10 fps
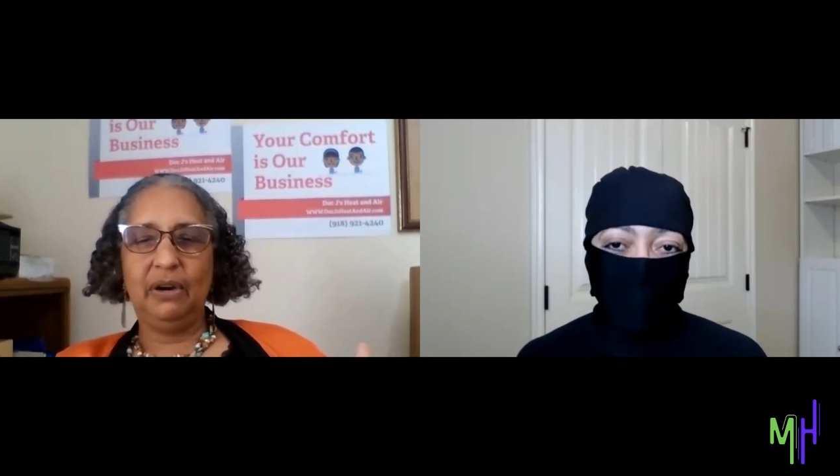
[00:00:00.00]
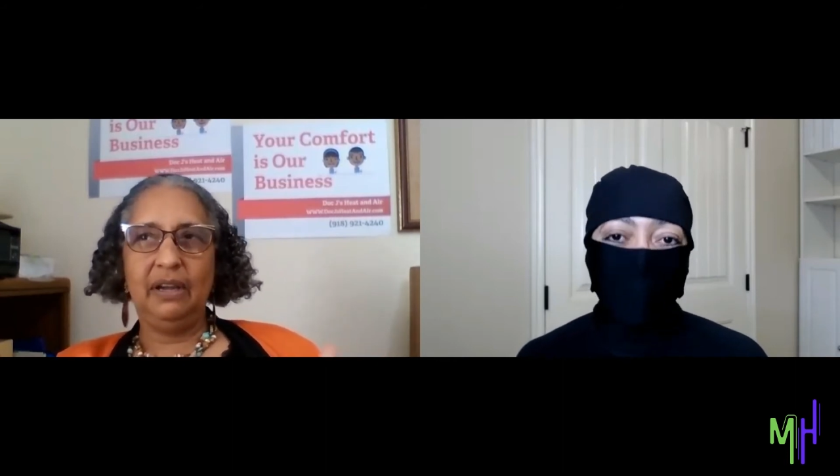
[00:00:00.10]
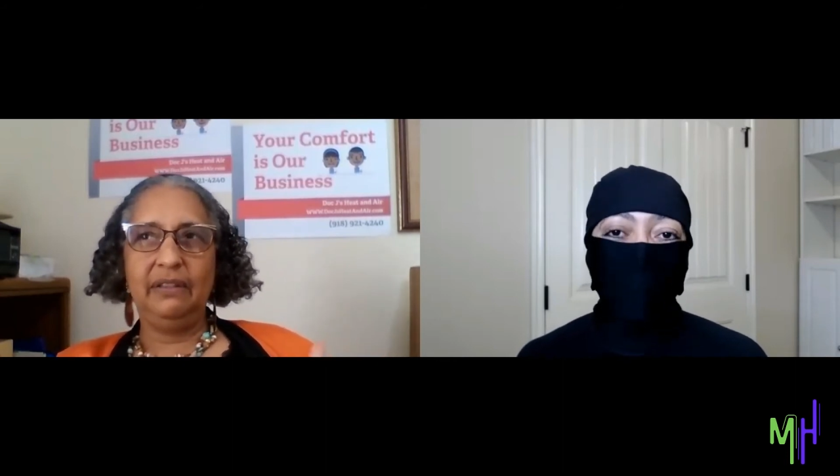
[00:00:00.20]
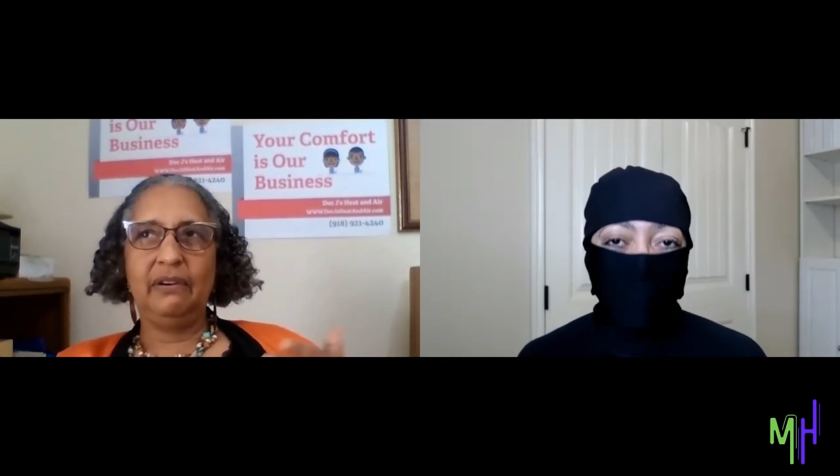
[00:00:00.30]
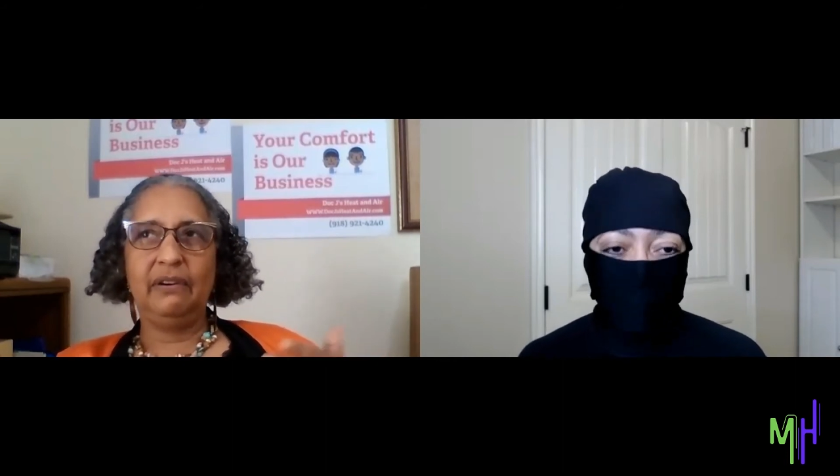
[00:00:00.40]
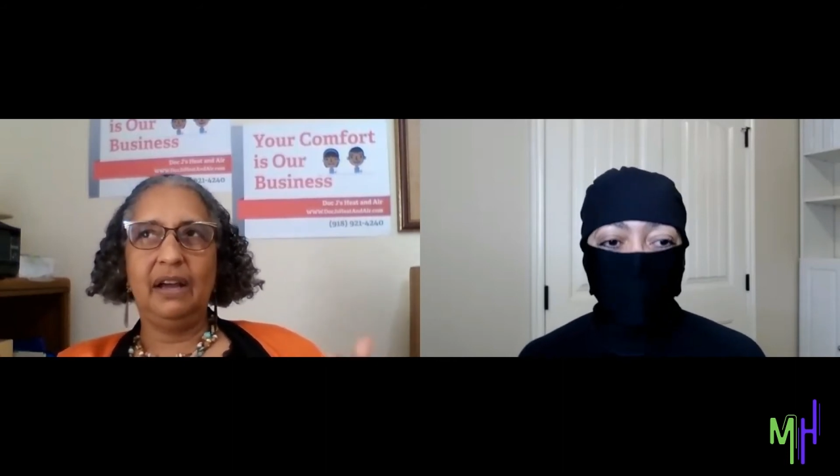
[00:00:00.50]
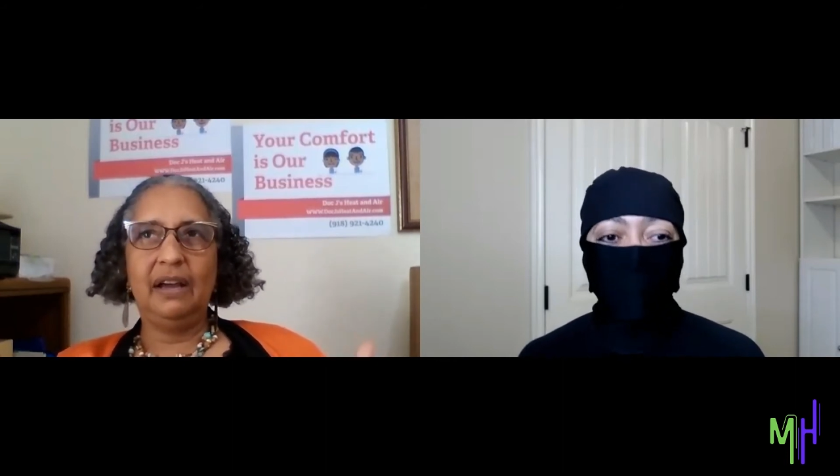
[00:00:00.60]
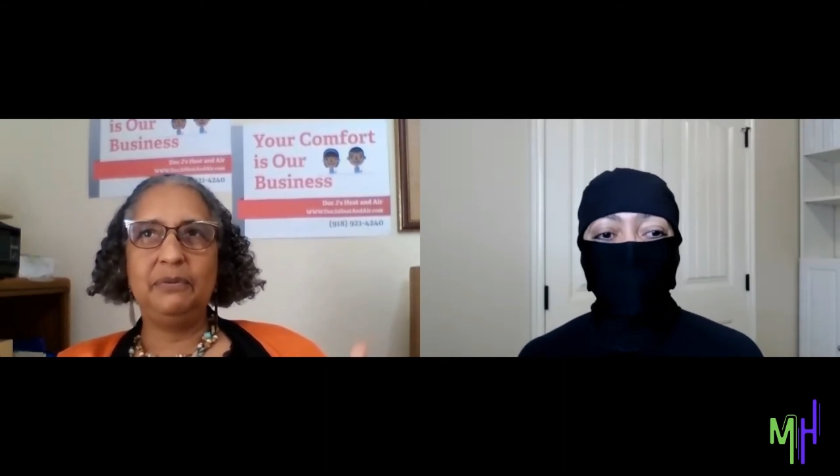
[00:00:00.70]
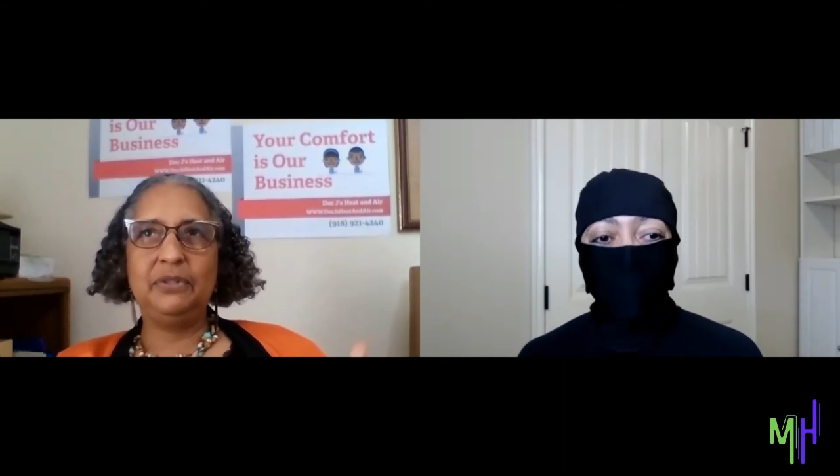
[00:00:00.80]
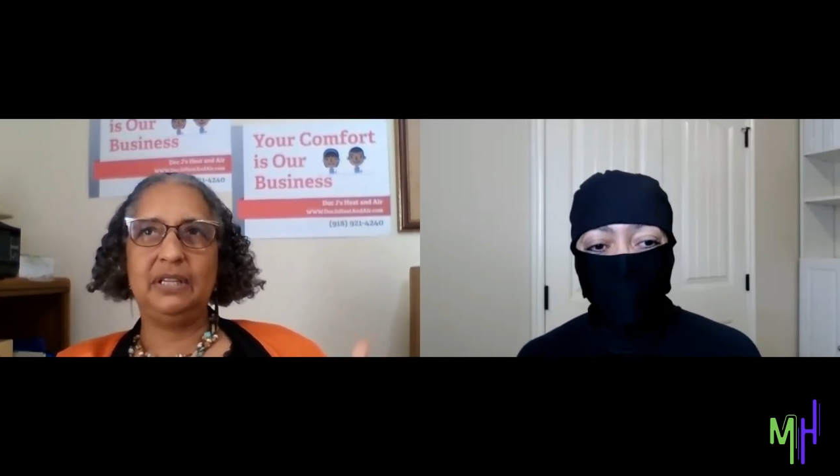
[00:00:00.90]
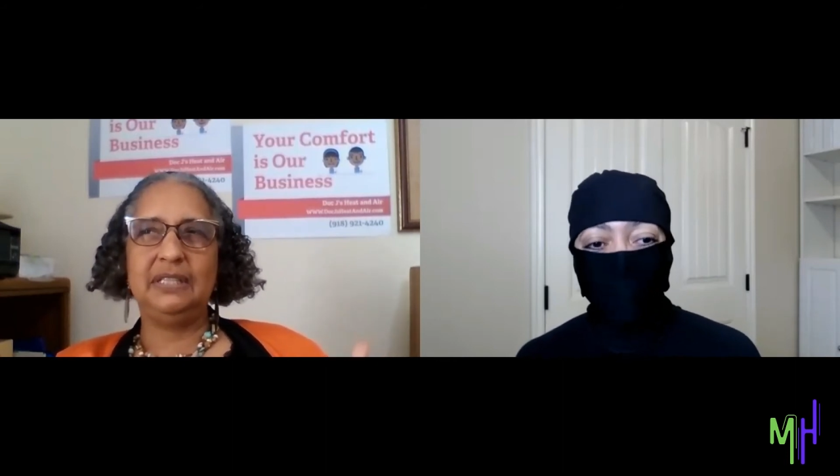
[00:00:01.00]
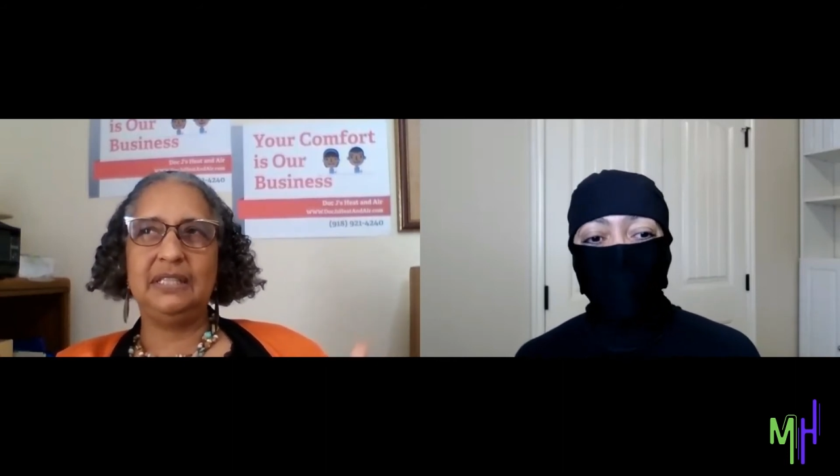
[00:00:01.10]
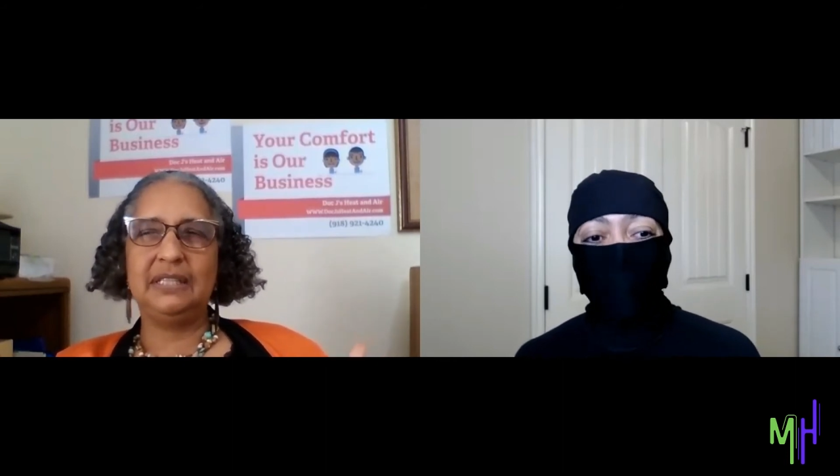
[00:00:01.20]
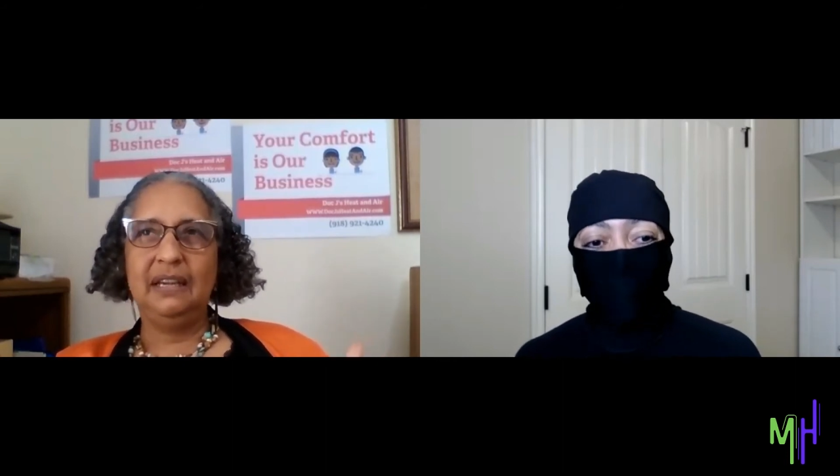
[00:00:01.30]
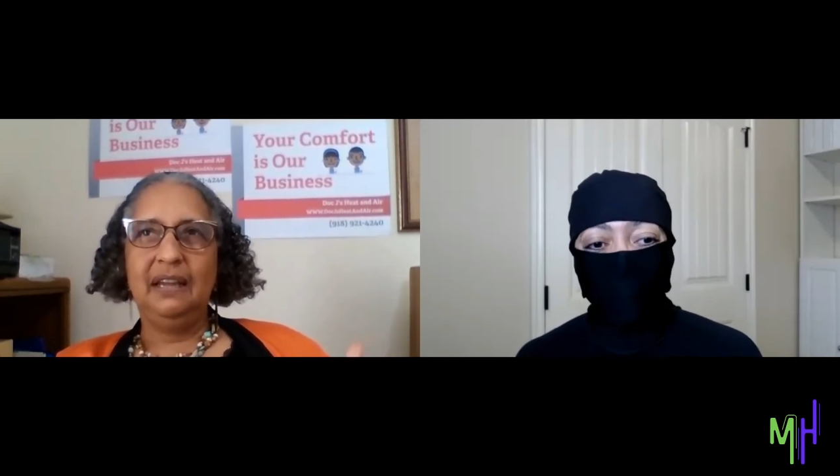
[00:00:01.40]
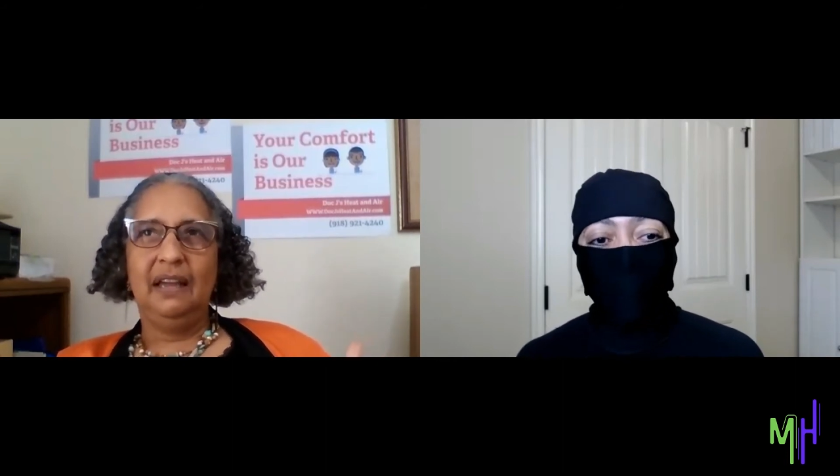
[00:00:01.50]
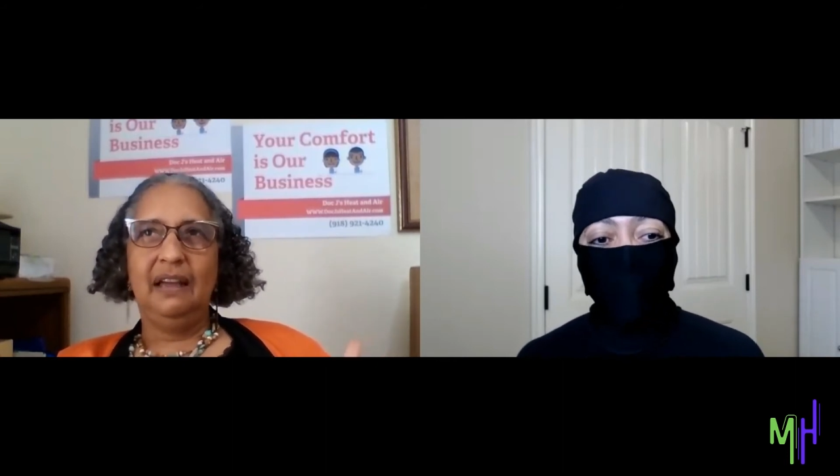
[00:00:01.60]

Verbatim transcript: Other options